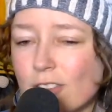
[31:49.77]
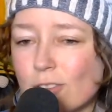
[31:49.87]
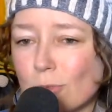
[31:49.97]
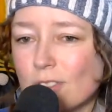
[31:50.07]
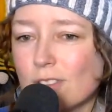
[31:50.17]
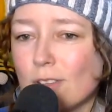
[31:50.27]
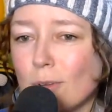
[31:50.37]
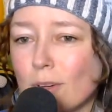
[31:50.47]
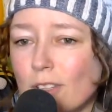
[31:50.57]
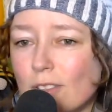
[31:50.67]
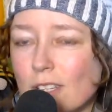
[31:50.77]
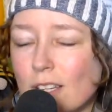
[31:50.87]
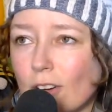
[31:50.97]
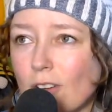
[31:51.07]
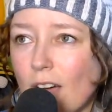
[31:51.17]
the sources you are
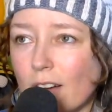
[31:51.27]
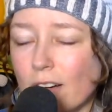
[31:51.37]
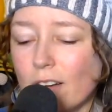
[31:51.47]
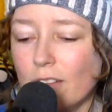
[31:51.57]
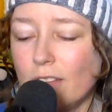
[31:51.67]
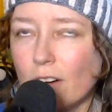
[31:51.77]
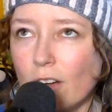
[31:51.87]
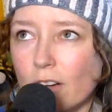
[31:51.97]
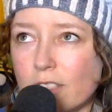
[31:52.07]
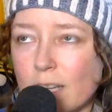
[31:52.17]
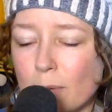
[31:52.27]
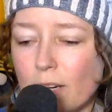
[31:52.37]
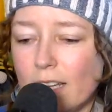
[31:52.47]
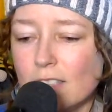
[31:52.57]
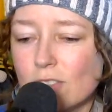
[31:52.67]
using are not on they're on our
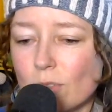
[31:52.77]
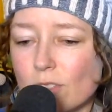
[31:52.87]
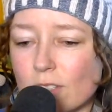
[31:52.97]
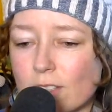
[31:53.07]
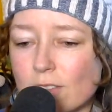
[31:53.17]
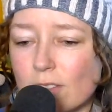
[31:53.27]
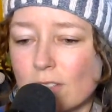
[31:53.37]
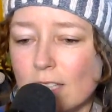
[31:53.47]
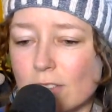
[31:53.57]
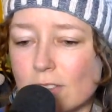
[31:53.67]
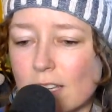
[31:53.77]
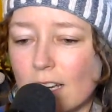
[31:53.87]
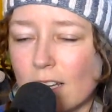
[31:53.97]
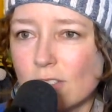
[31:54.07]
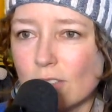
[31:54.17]
deprecated source list. Oh, that looks
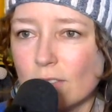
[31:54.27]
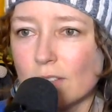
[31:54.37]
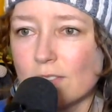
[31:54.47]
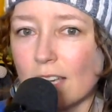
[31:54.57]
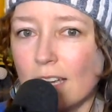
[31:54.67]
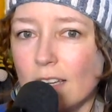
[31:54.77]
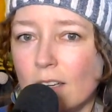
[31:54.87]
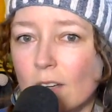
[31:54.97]
like a conservative site."